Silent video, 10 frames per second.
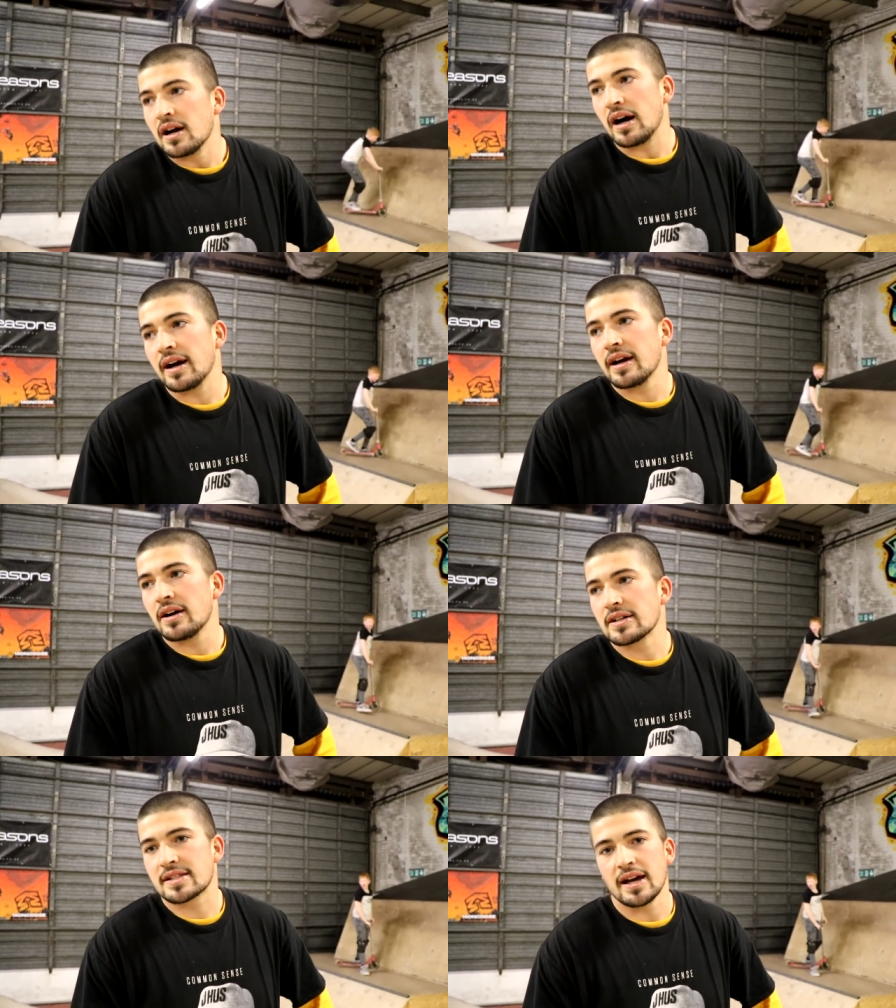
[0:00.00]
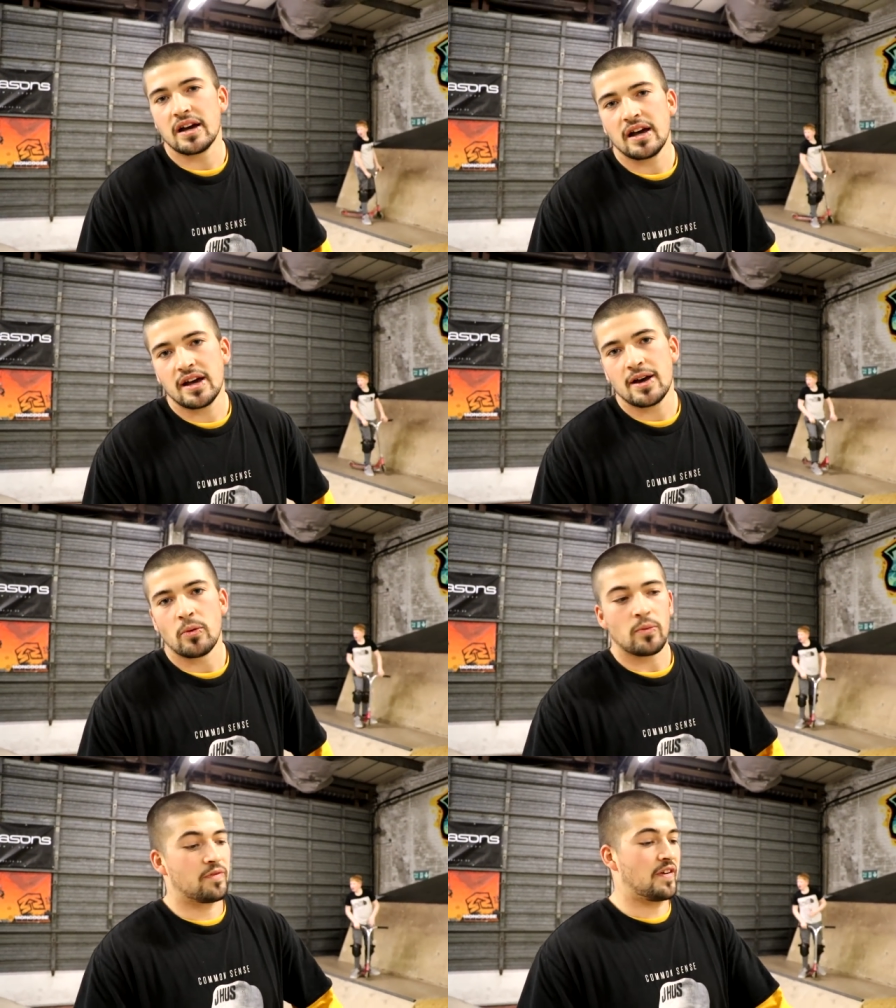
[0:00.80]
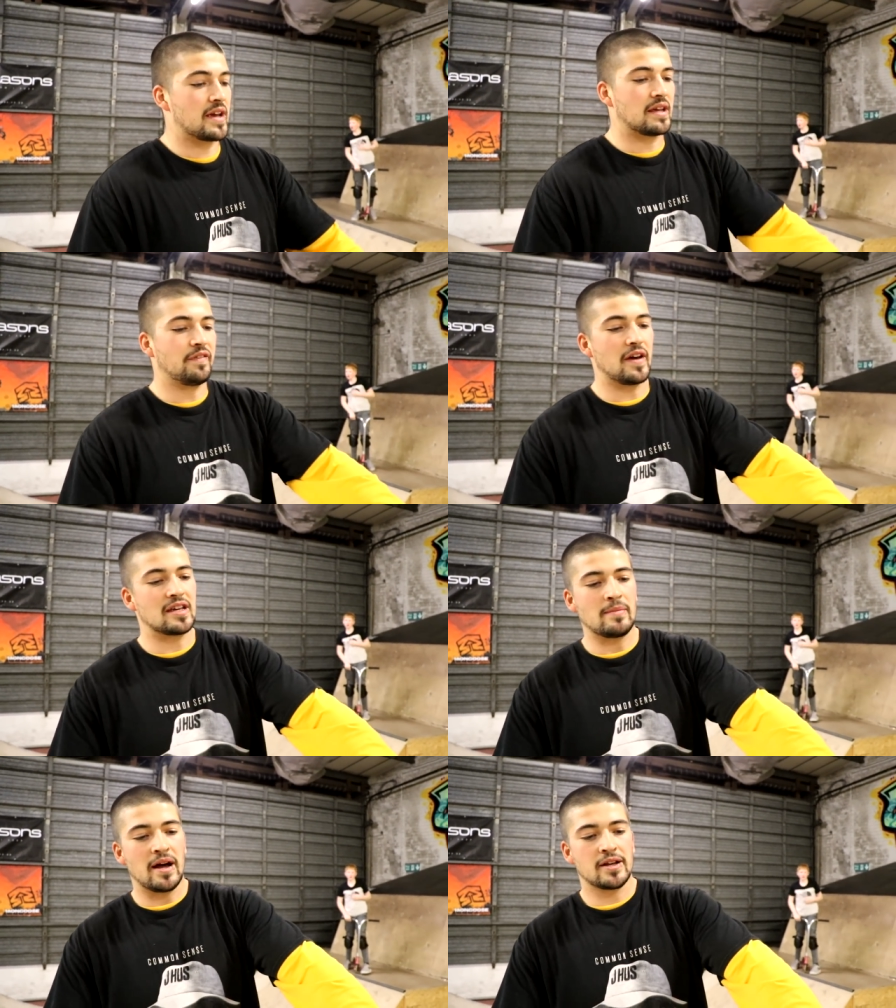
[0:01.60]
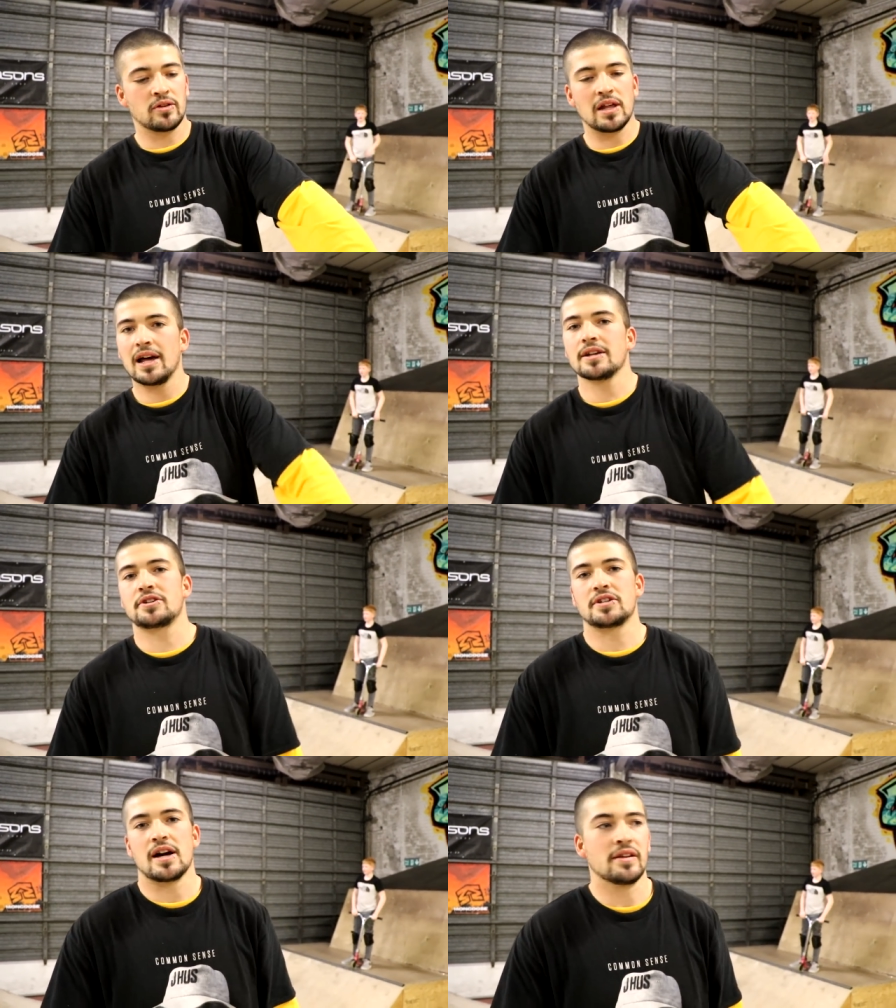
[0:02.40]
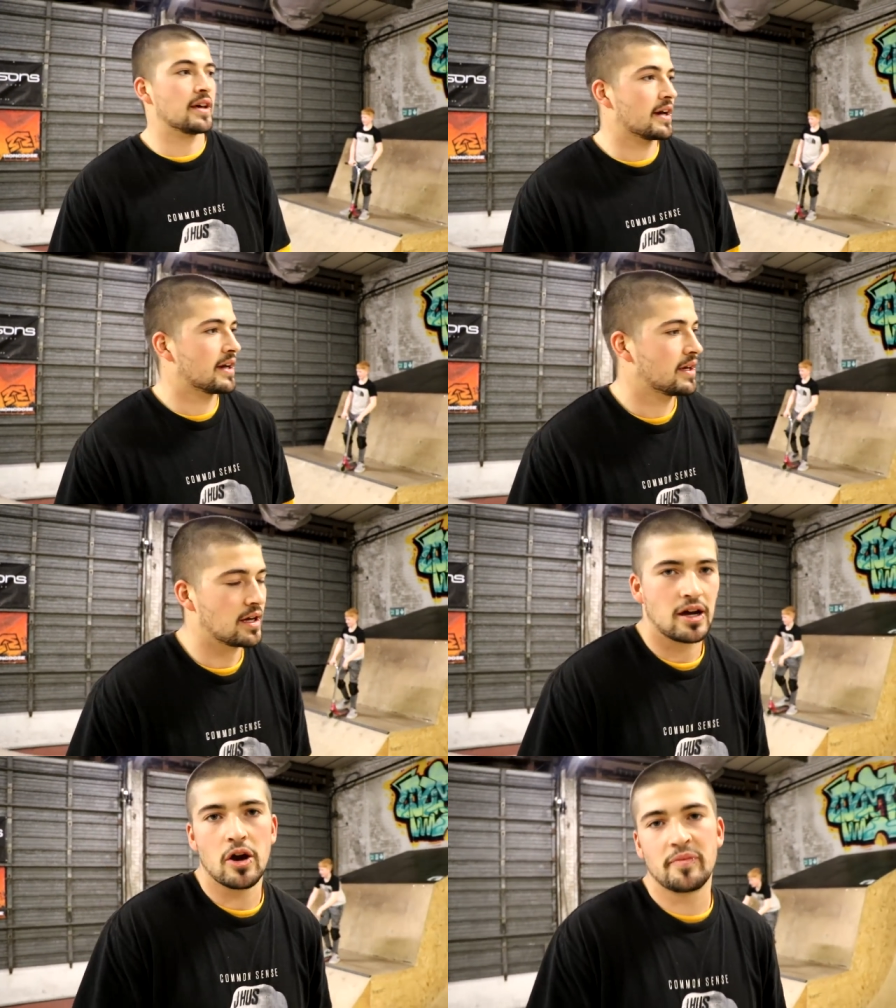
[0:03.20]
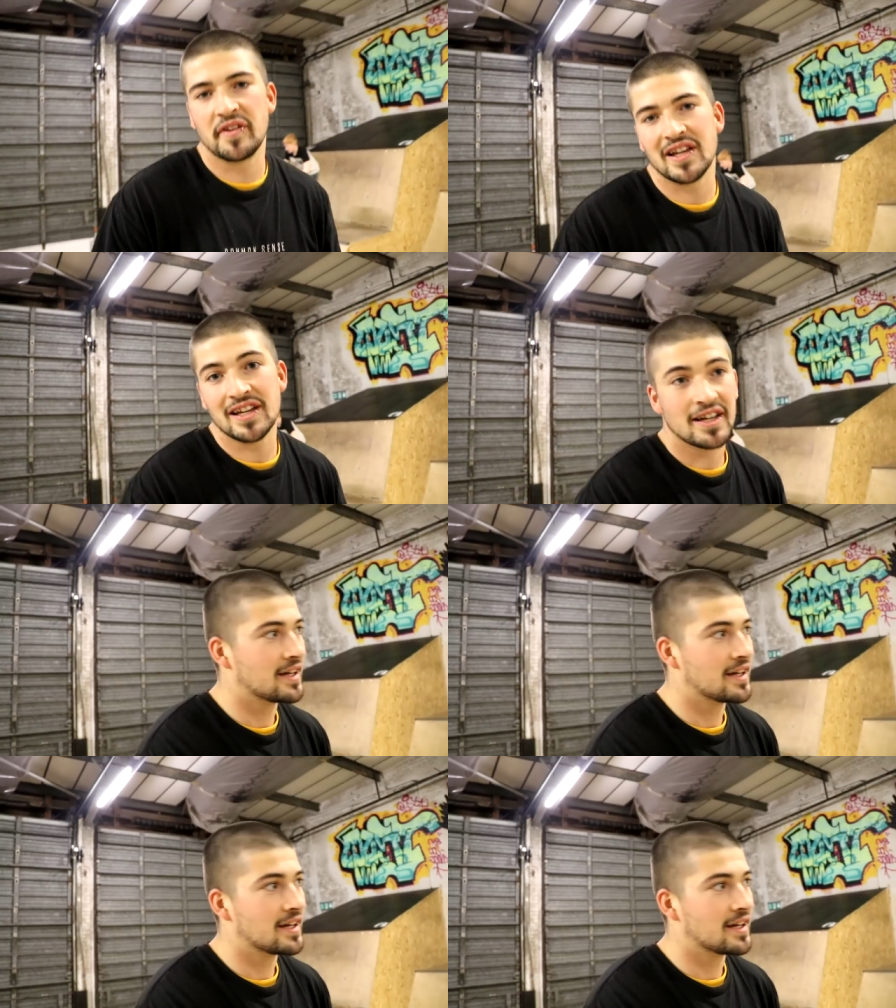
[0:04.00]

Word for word: Alright, I'll set a fakey fakey manny on the ledge down there, hopefully.